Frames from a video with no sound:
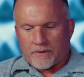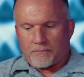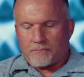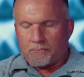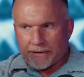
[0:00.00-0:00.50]

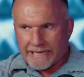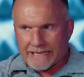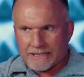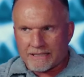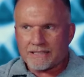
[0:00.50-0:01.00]

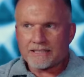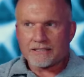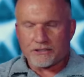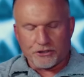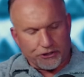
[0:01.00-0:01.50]
Men
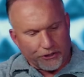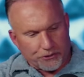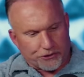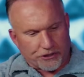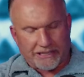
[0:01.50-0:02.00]

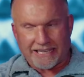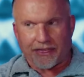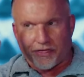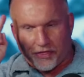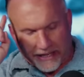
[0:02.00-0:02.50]
usually
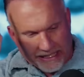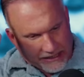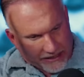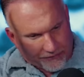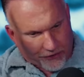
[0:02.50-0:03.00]

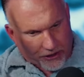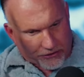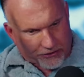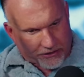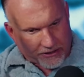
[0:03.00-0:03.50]
think
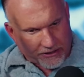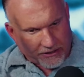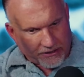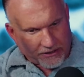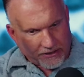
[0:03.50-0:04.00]
first,
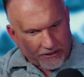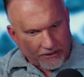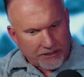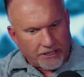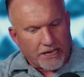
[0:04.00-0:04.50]

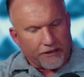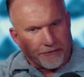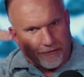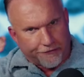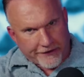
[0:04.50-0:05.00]

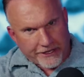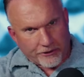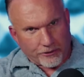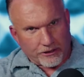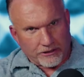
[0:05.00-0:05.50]

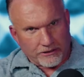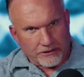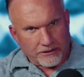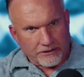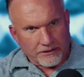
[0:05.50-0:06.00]
feel,
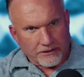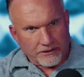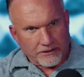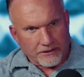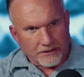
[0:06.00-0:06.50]

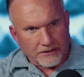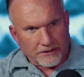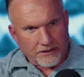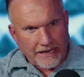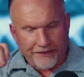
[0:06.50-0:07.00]

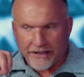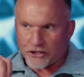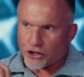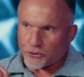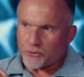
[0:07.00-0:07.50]
and then
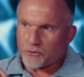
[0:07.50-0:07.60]
do.